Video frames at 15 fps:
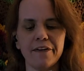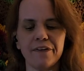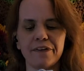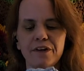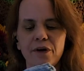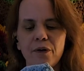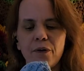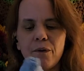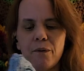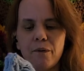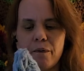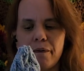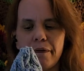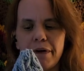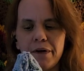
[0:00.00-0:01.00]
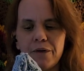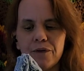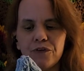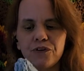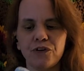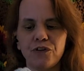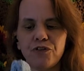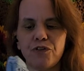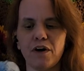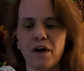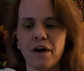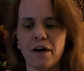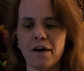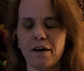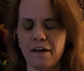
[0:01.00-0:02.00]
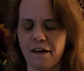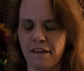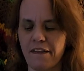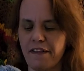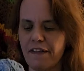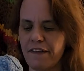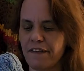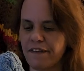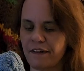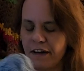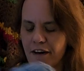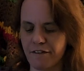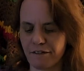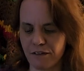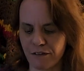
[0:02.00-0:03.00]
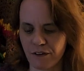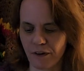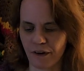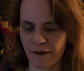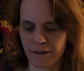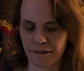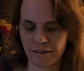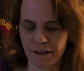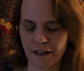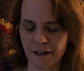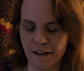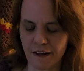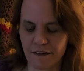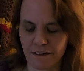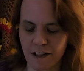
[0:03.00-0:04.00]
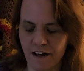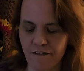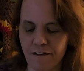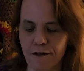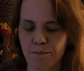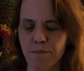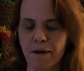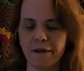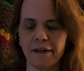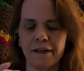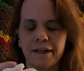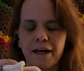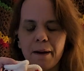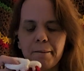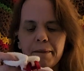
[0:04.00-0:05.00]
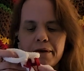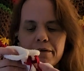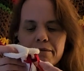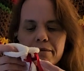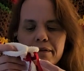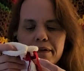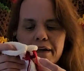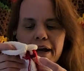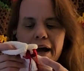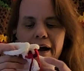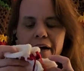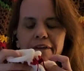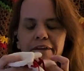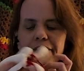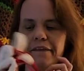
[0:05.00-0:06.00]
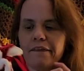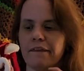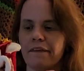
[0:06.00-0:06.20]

So far, this stuff, the socks, none of that stuff is pilling yet, but it really hasn't,